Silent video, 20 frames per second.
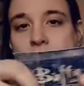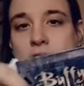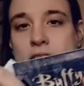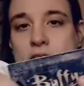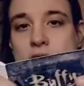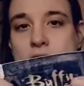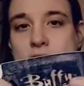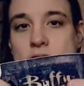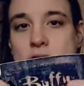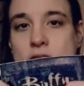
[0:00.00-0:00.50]
This
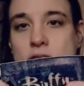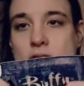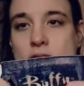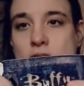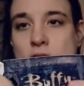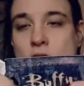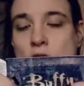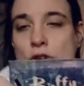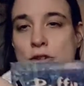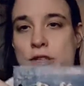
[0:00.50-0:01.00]
is,
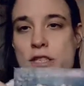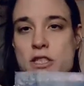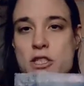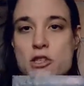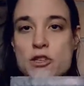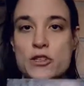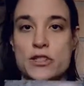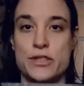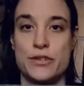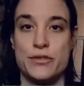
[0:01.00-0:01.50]
I know this
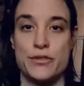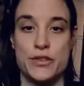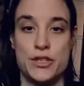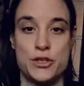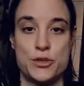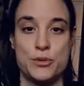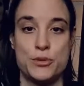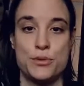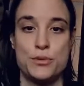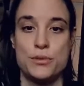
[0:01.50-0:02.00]
looks
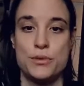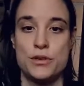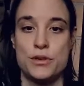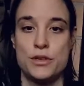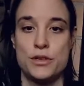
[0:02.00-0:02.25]
official,